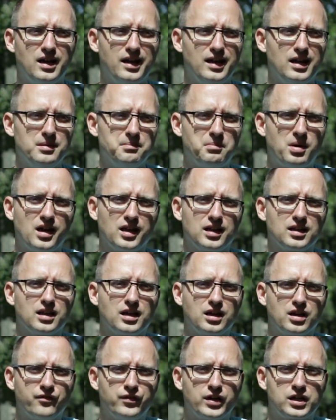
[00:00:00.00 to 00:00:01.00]
and buying
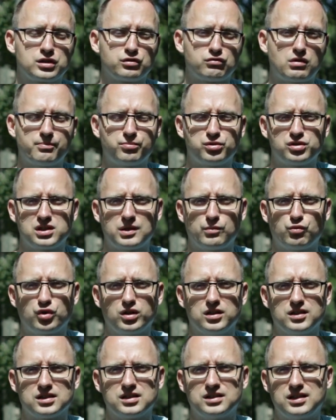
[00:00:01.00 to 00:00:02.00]
like a fixer-upper
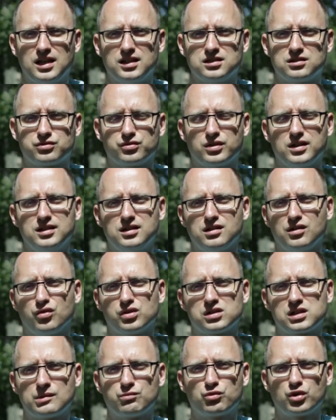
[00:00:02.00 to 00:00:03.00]
somewhere in the States, right?
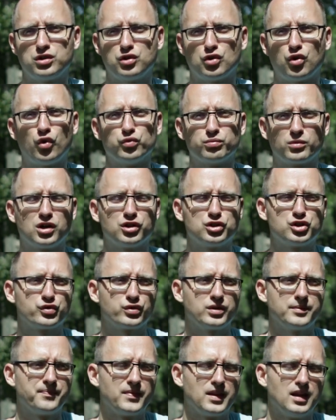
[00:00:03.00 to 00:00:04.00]
Or somewhere in your home
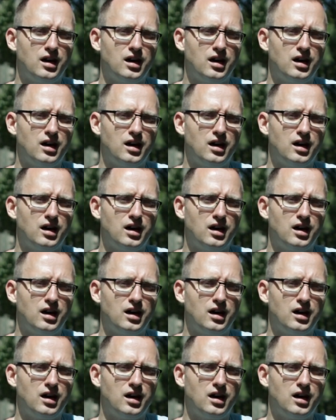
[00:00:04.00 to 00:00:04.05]
country.